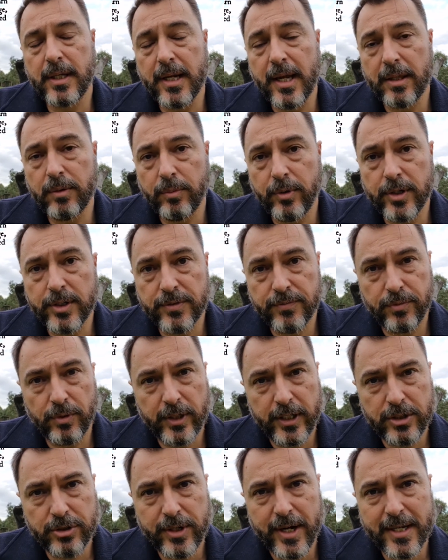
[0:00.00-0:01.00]
other words,
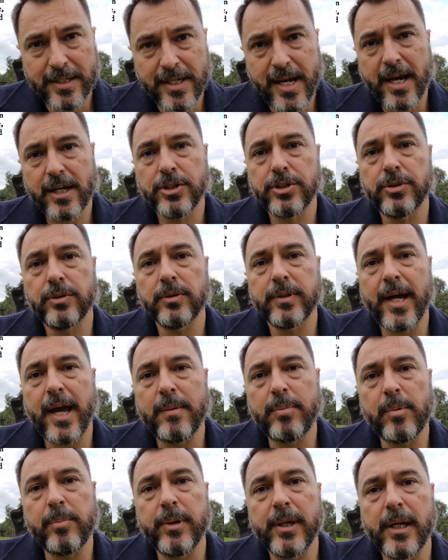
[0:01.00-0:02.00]
fully transactional
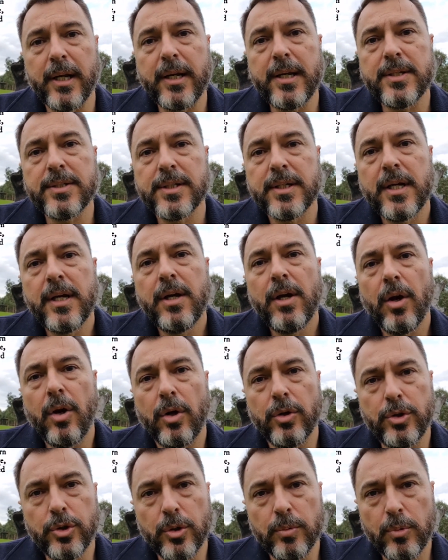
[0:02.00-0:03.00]
capabilities
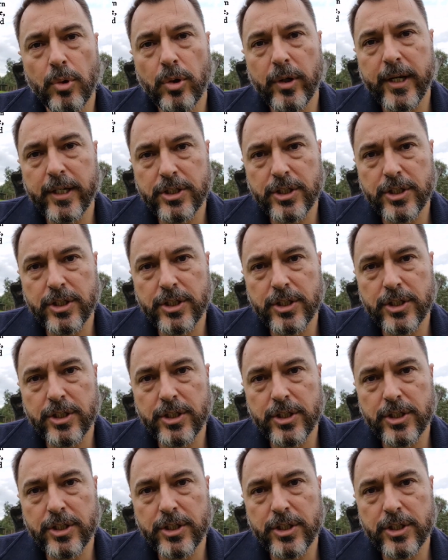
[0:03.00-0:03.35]
on your mortgage